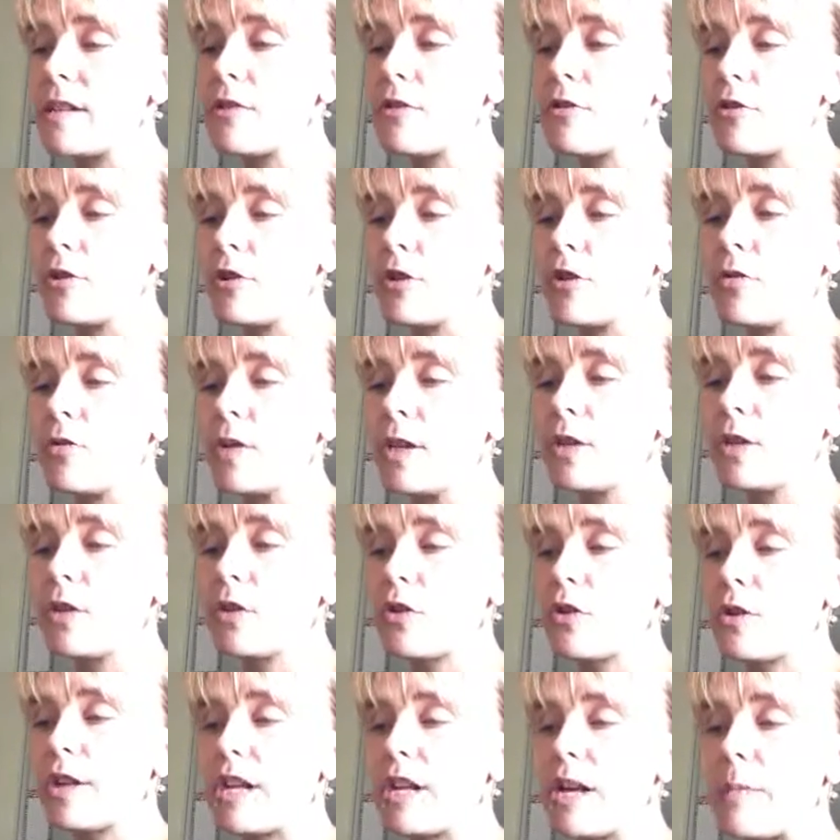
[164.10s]
are you in
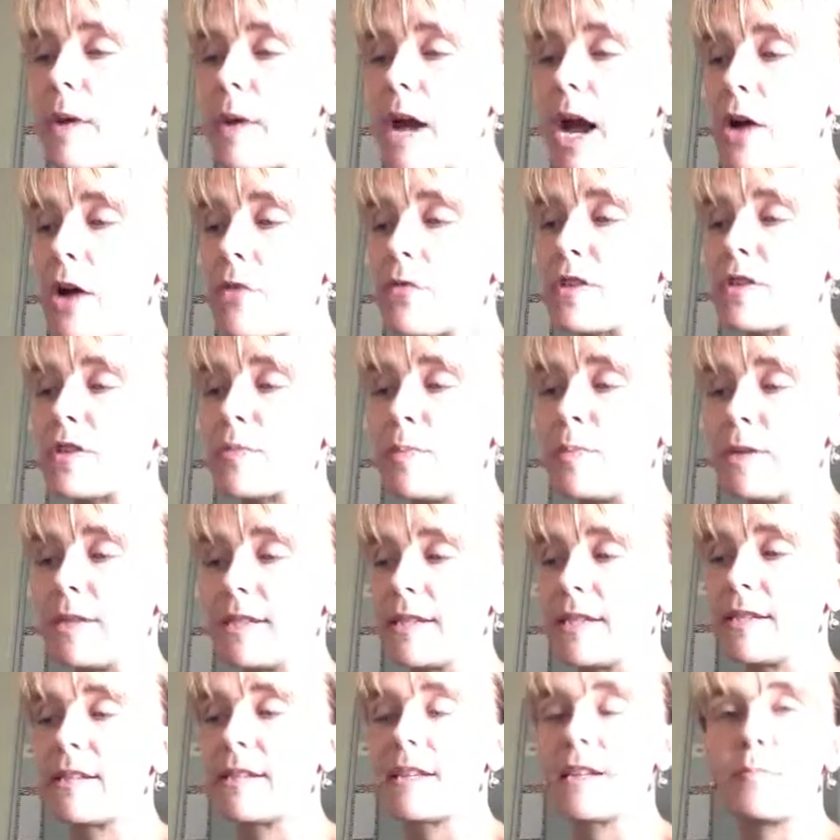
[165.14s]
learning about how this
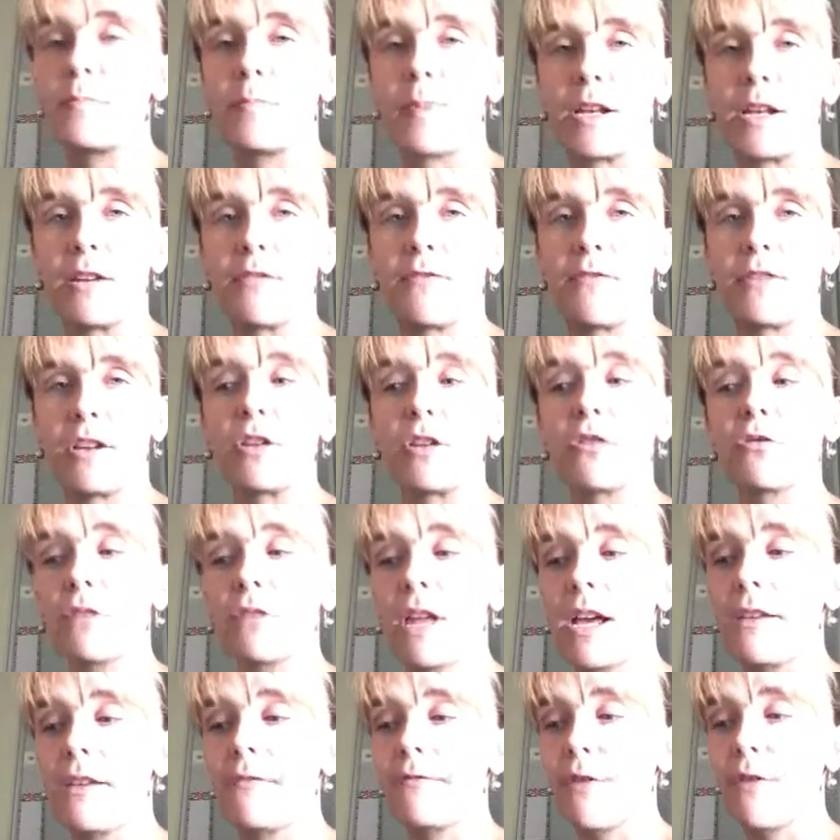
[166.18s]
business can benefit your
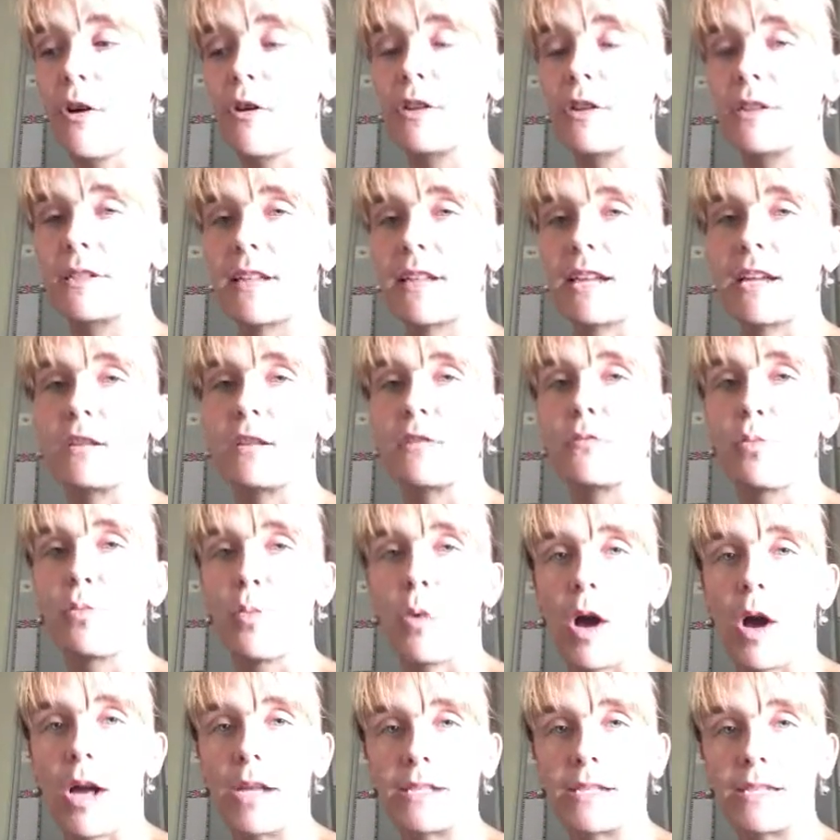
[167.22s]
life on a scale of
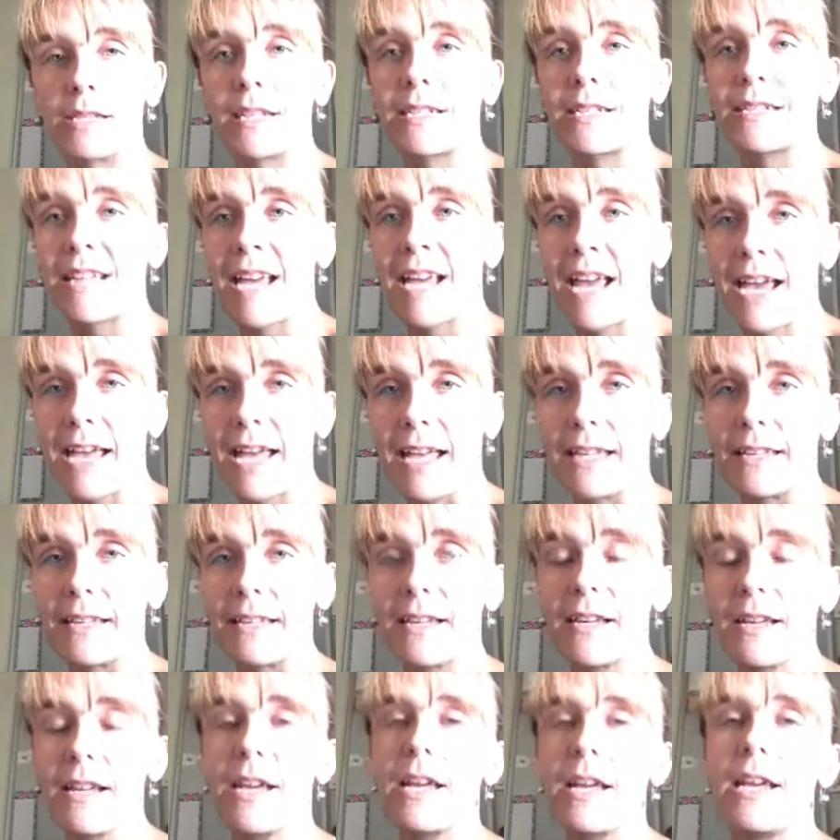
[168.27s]
1 to 10?